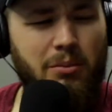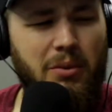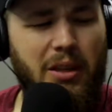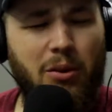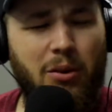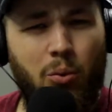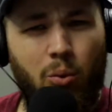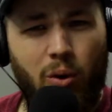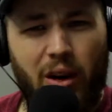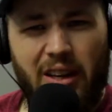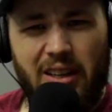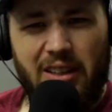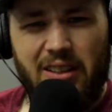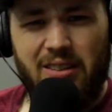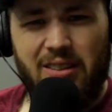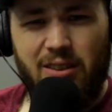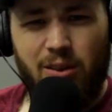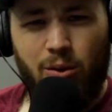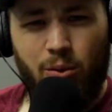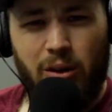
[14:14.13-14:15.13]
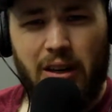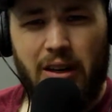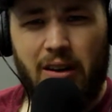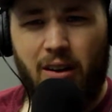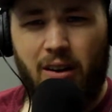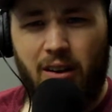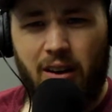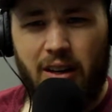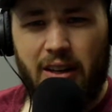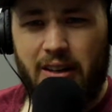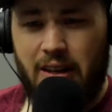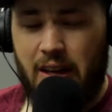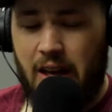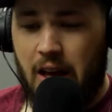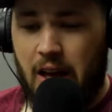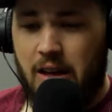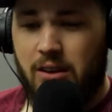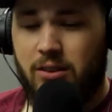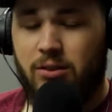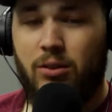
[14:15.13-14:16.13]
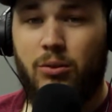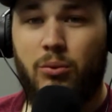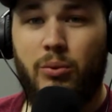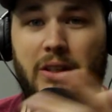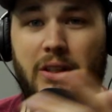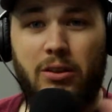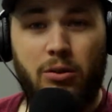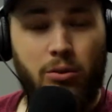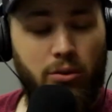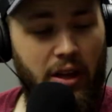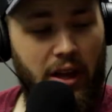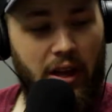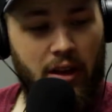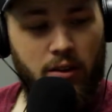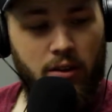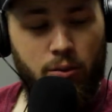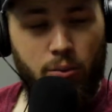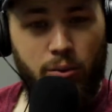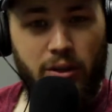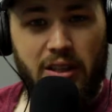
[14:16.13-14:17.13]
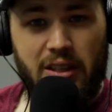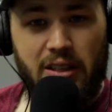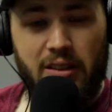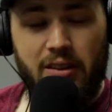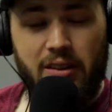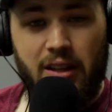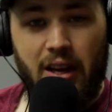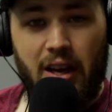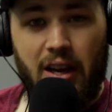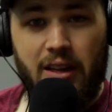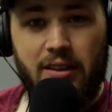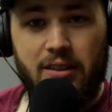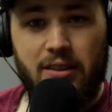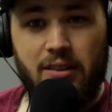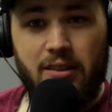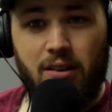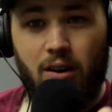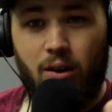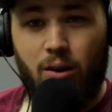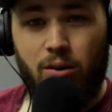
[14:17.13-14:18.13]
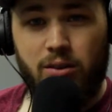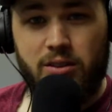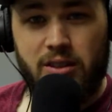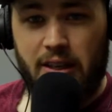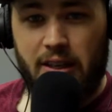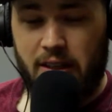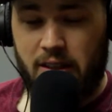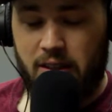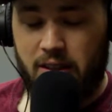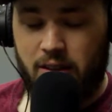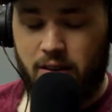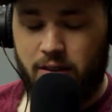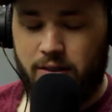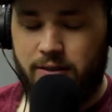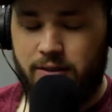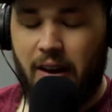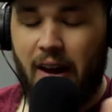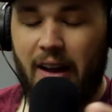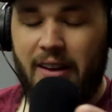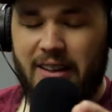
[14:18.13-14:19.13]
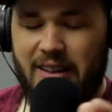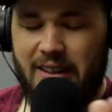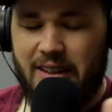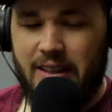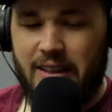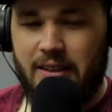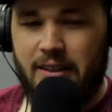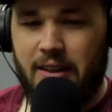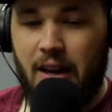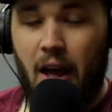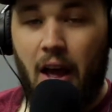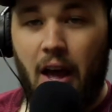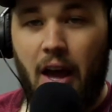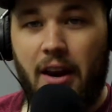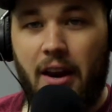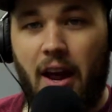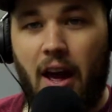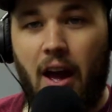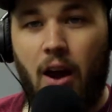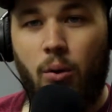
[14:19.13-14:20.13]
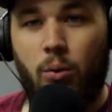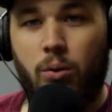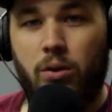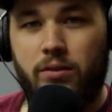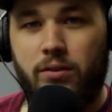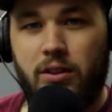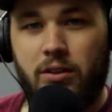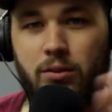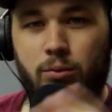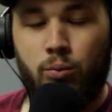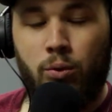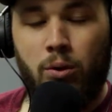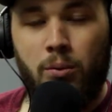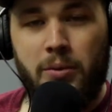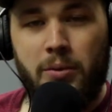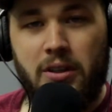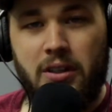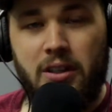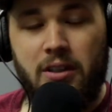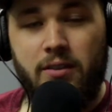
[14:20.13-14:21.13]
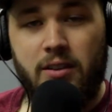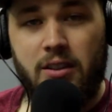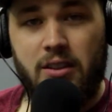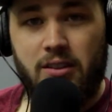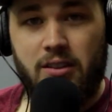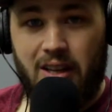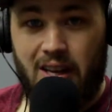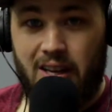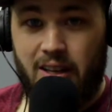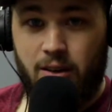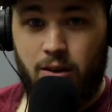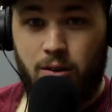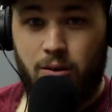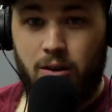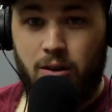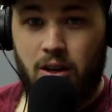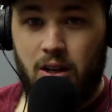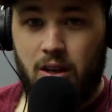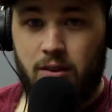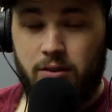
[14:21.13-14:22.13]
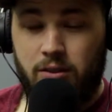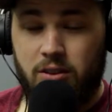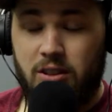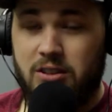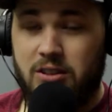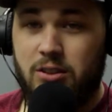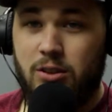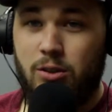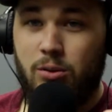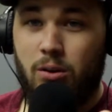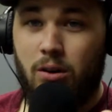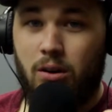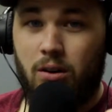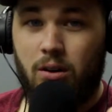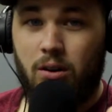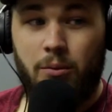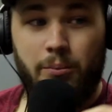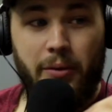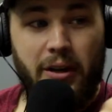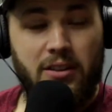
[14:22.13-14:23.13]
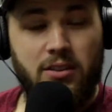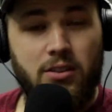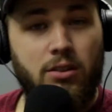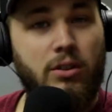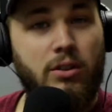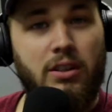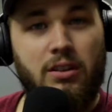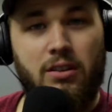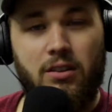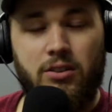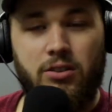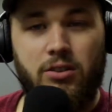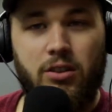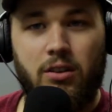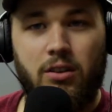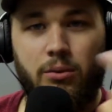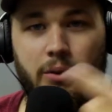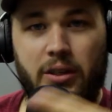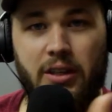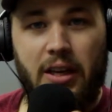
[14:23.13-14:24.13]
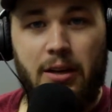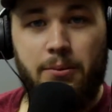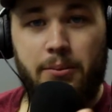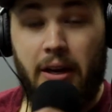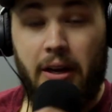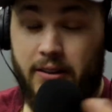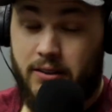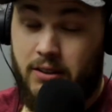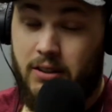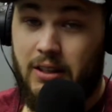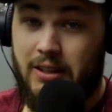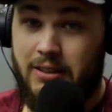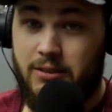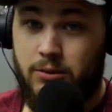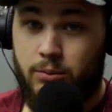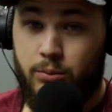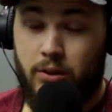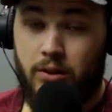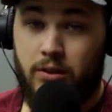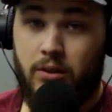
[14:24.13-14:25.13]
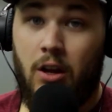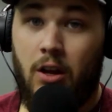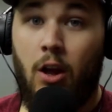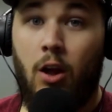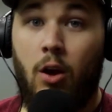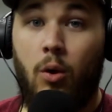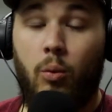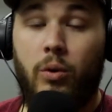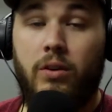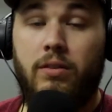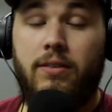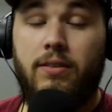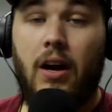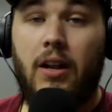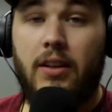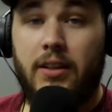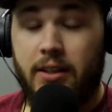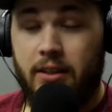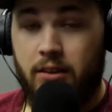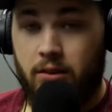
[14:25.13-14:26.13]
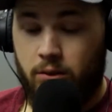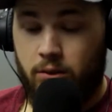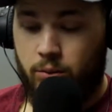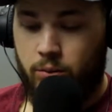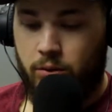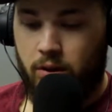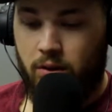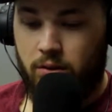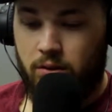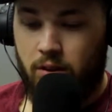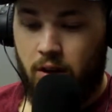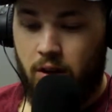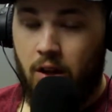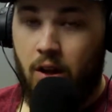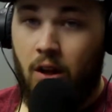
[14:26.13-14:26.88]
I'm like, what is going on? So we do that. We get that all taken care of. Finally get it. An hour of this woman giving us hell for this U-Haul. Made us go get another truck. We came back. The lights work. We finally get on the road.